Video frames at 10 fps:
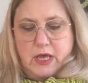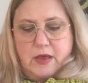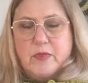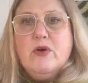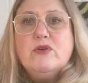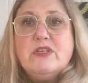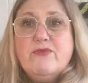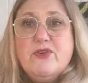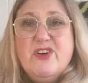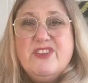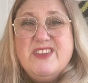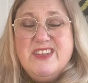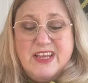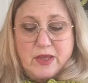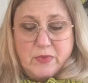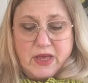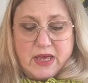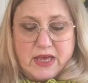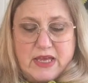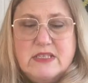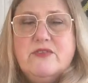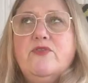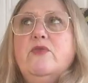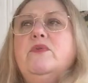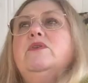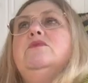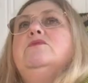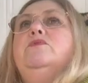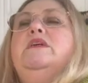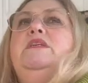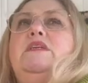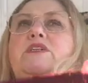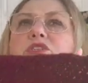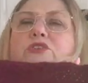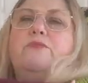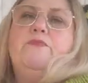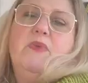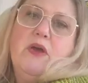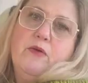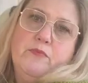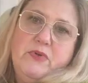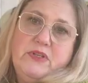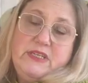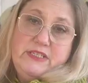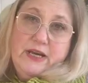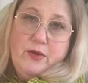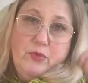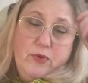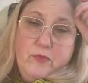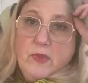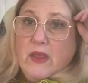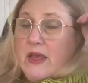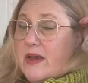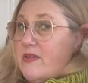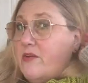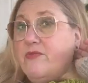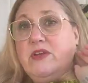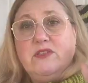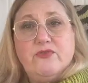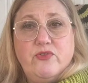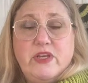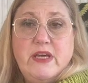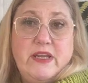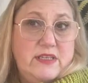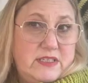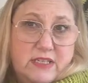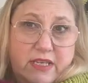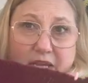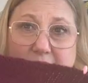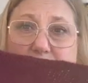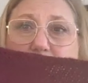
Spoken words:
because I forgot the name. It's from the Swedish company Järbo, and it's free and it's in English